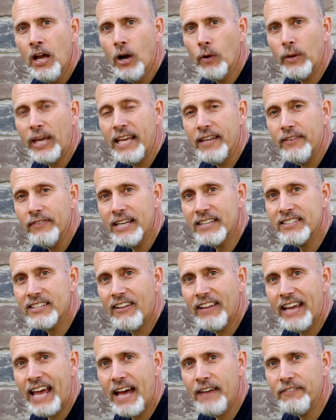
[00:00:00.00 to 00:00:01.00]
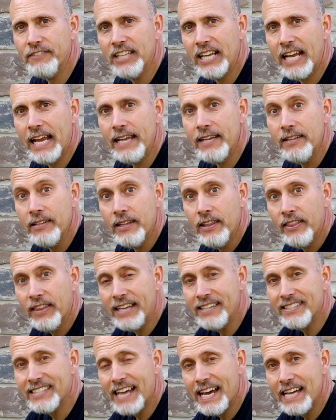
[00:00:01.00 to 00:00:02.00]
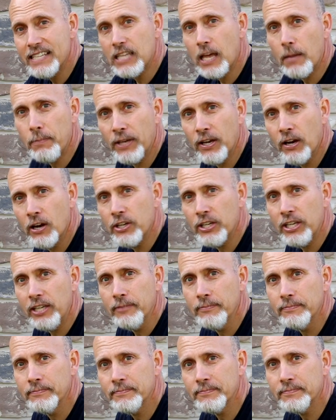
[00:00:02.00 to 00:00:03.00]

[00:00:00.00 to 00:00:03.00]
Okay, that's all I have today. Thanks, guys. Happy gardening.